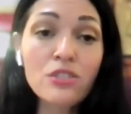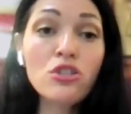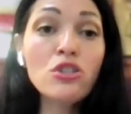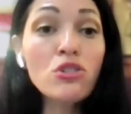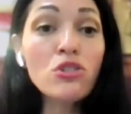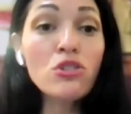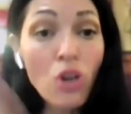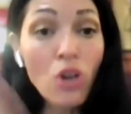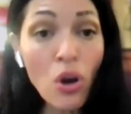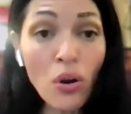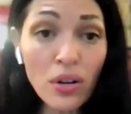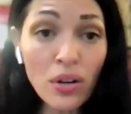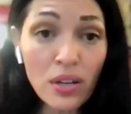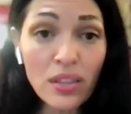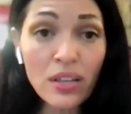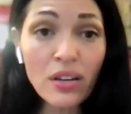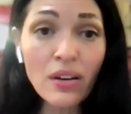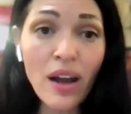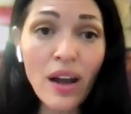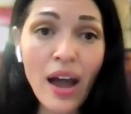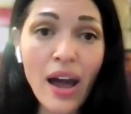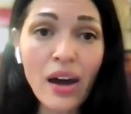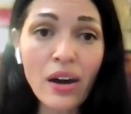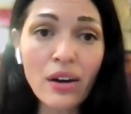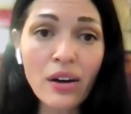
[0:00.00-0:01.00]
to go to
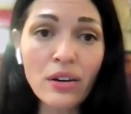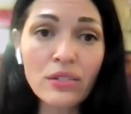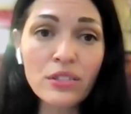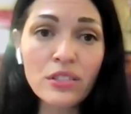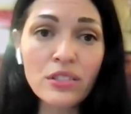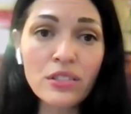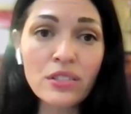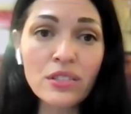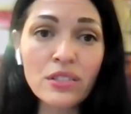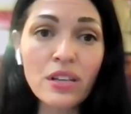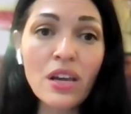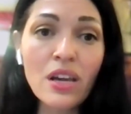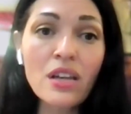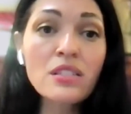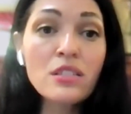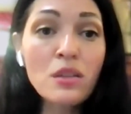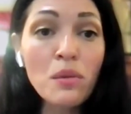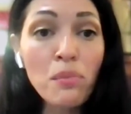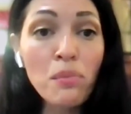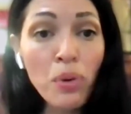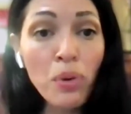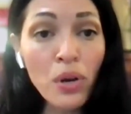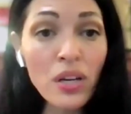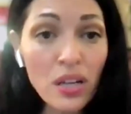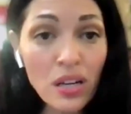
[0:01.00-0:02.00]
their house,
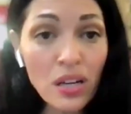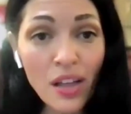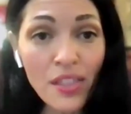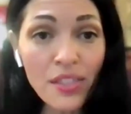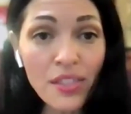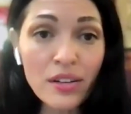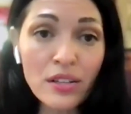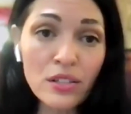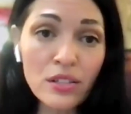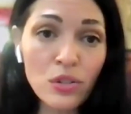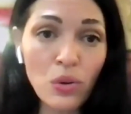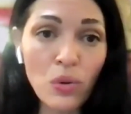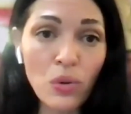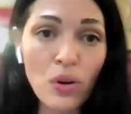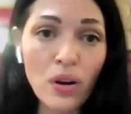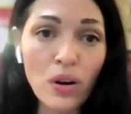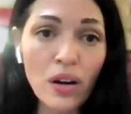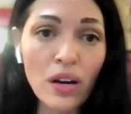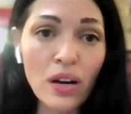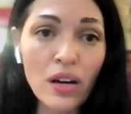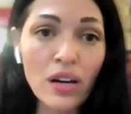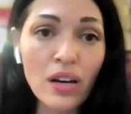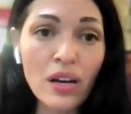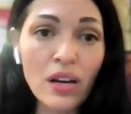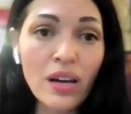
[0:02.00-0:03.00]
to put it on their
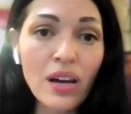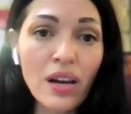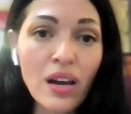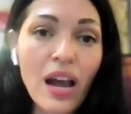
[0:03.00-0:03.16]
door,